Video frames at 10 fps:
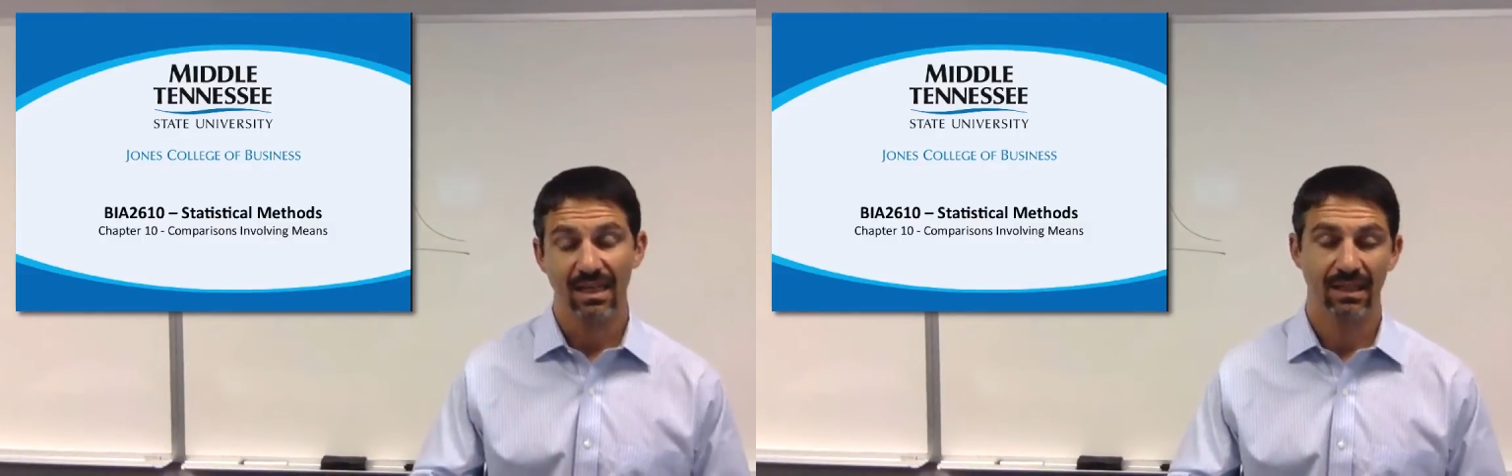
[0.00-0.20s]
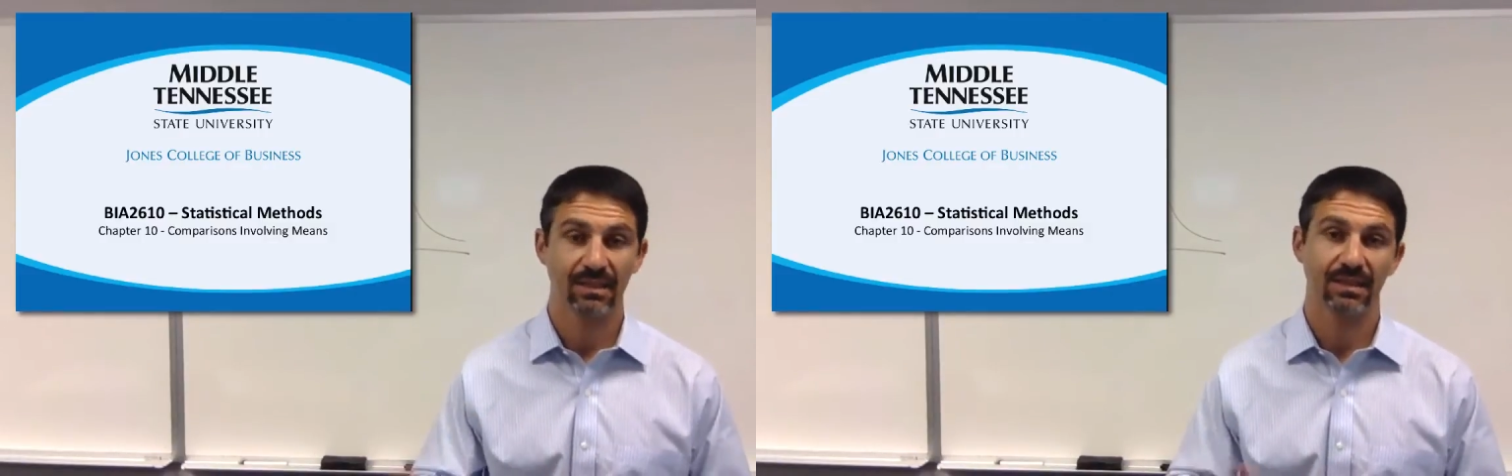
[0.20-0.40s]

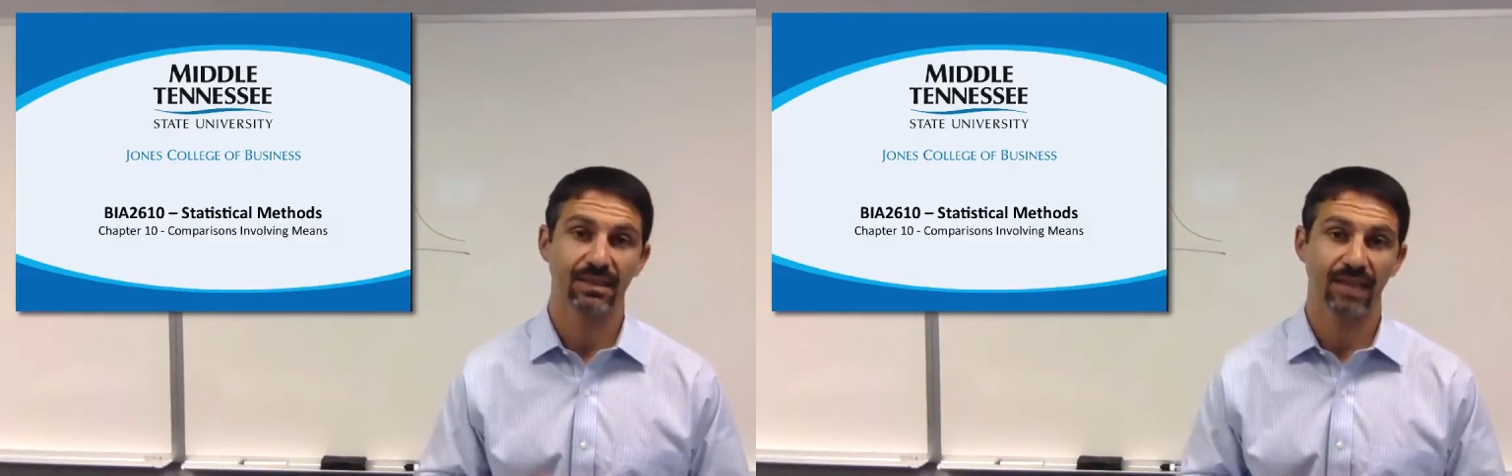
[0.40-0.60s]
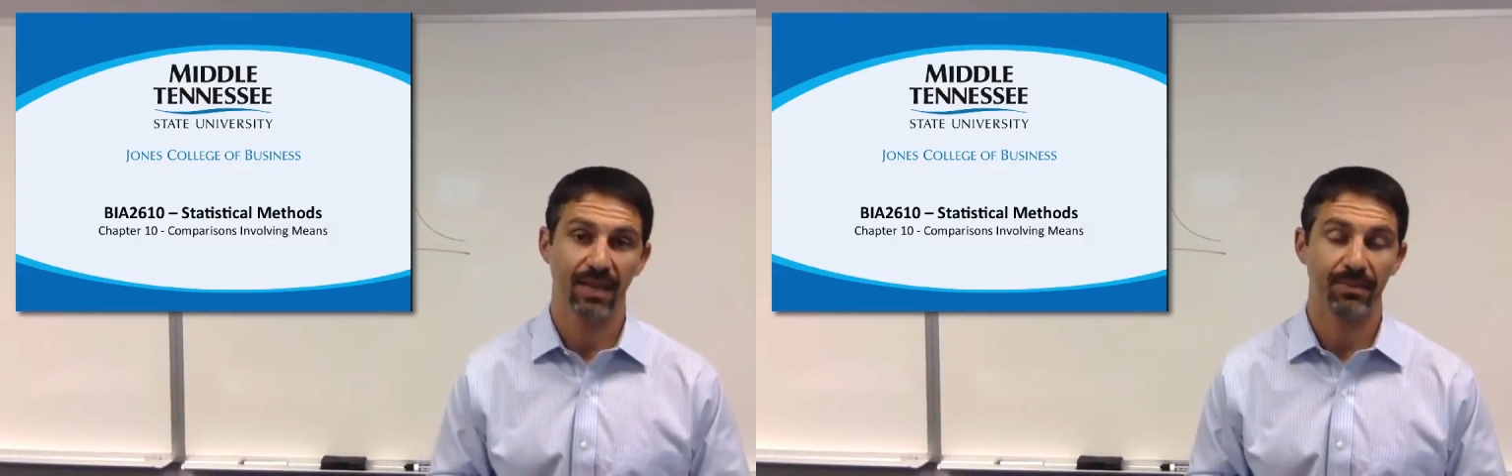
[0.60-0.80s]
than
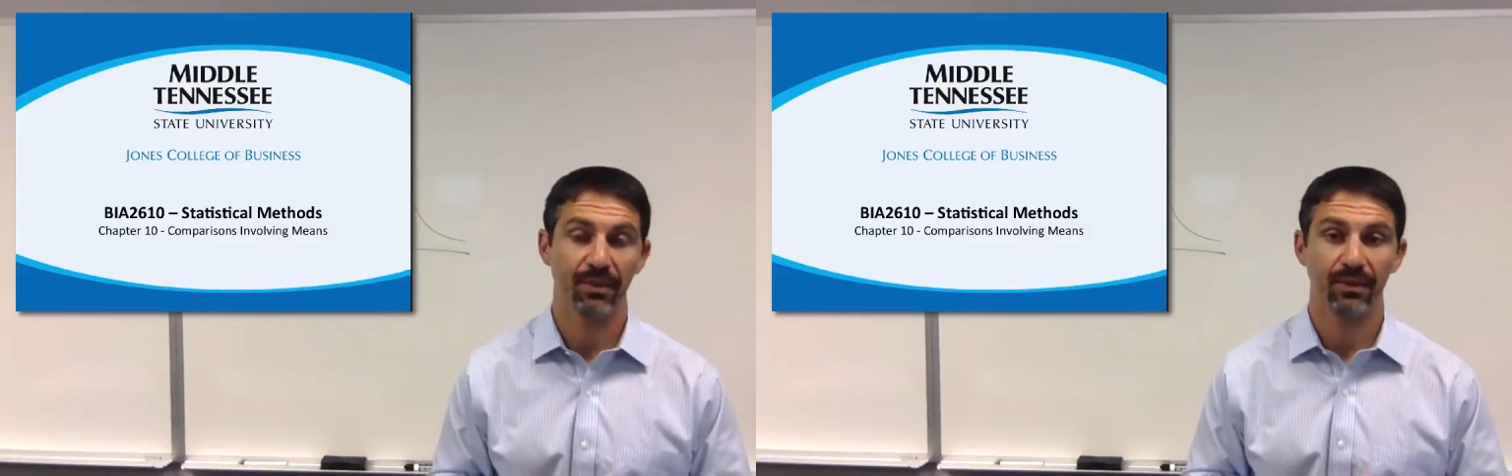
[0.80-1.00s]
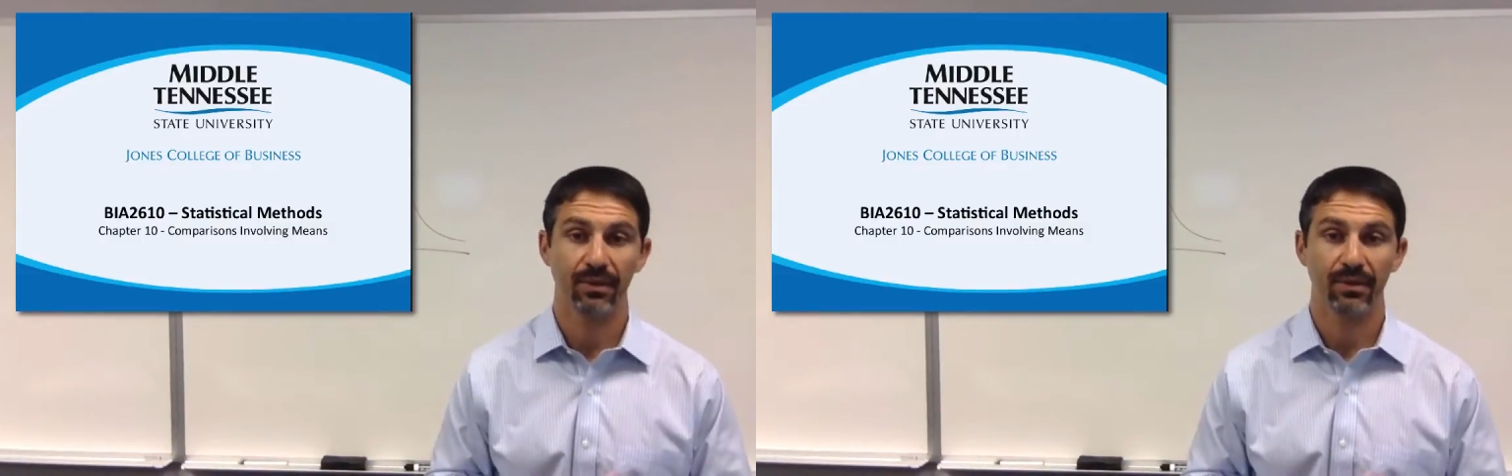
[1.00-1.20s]

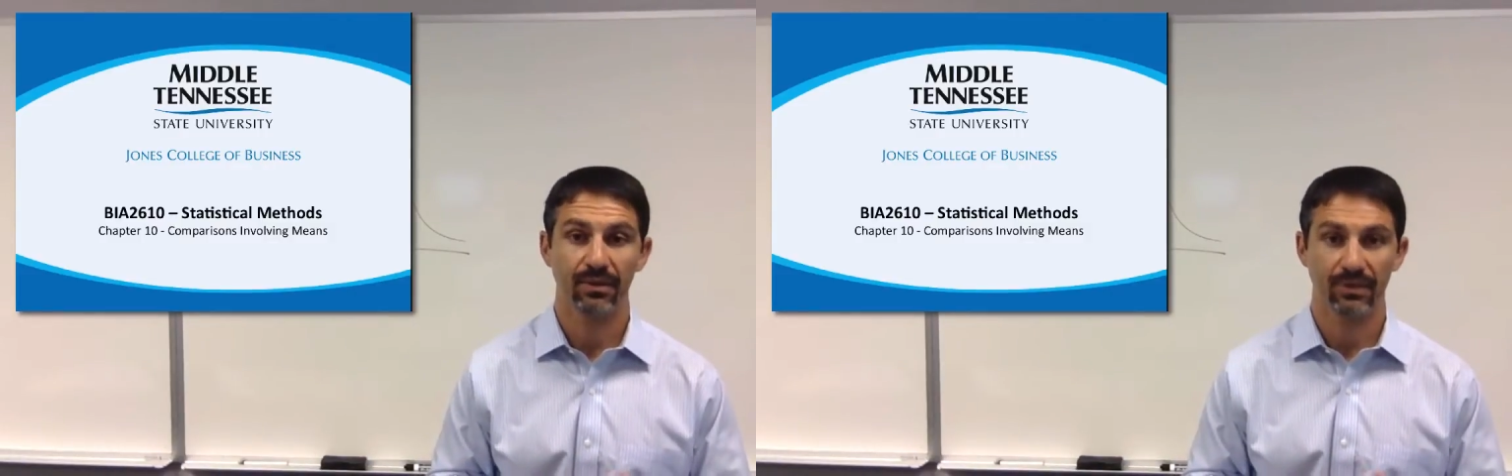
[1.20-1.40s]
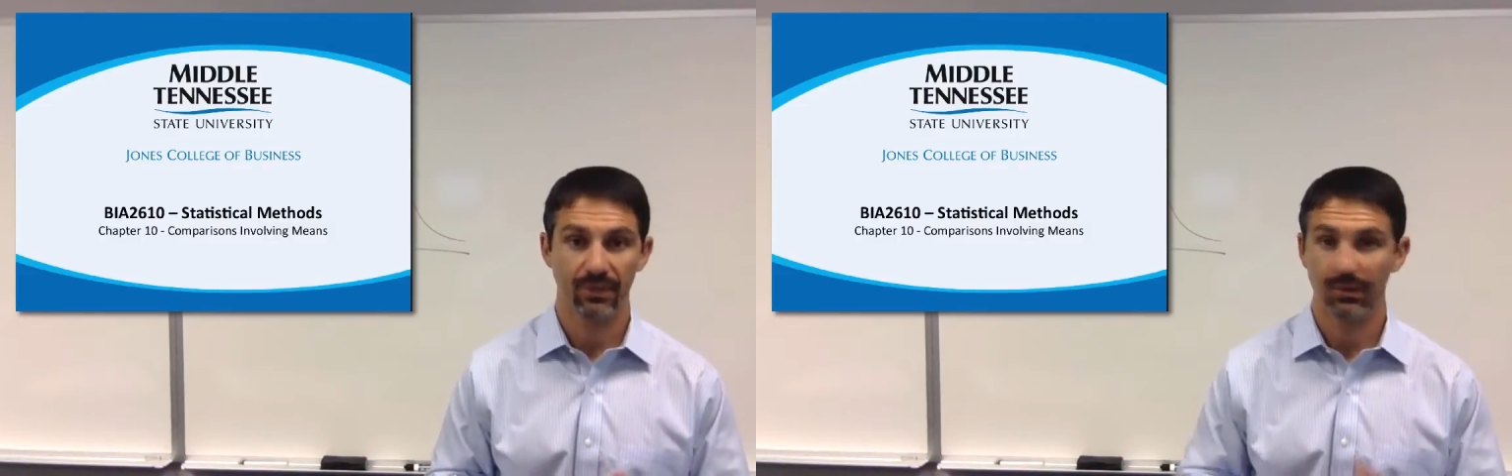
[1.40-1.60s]
sample
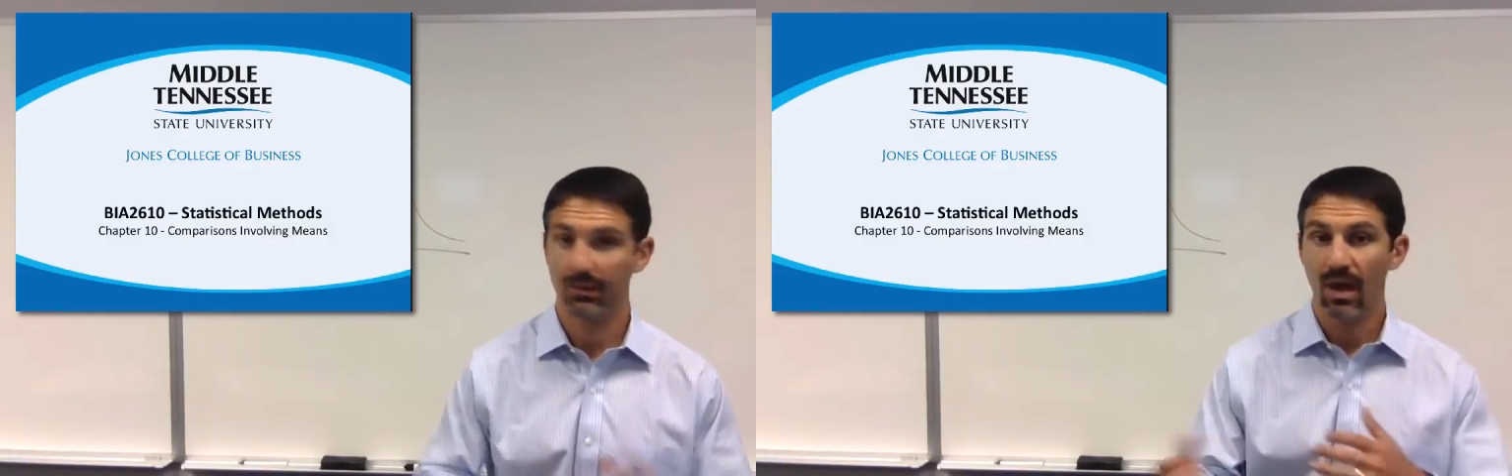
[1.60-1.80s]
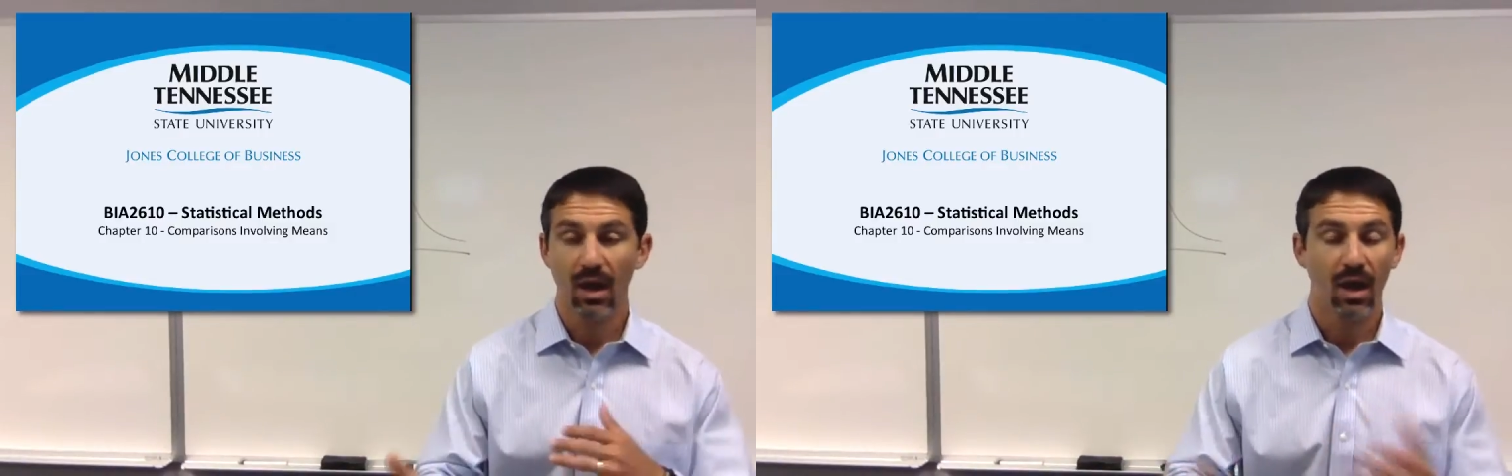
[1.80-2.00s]
2?